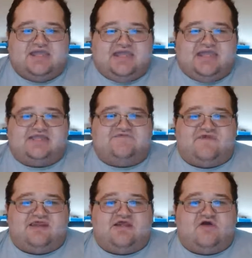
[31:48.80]
Each
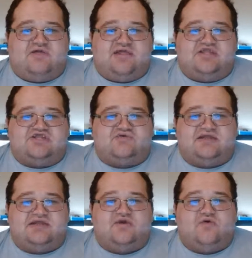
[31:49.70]
video
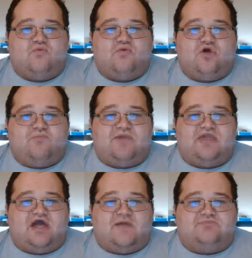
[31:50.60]
entry will
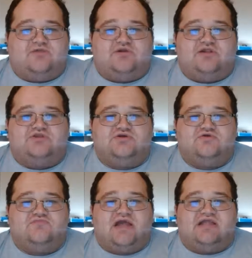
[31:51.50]
be uploaded
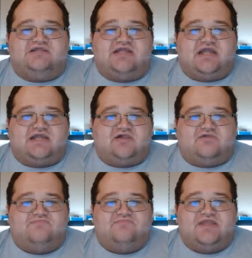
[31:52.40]
to my
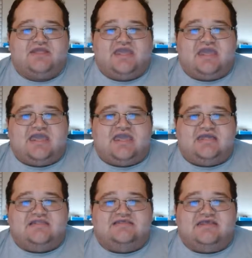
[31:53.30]
channel
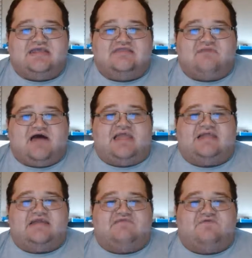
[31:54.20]
and in
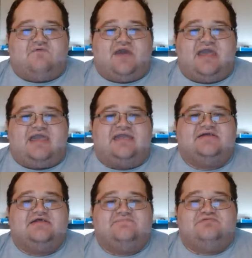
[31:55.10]
my giveaway
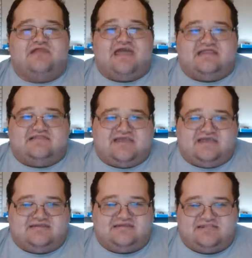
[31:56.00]

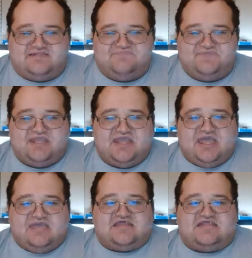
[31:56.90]
playlist.
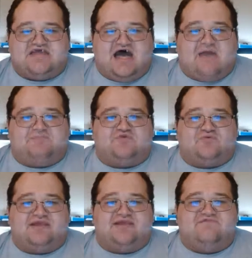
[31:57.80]
The top
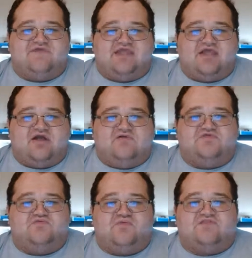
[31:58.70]
3
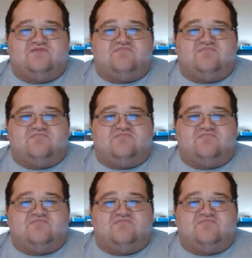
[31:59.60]
videos with the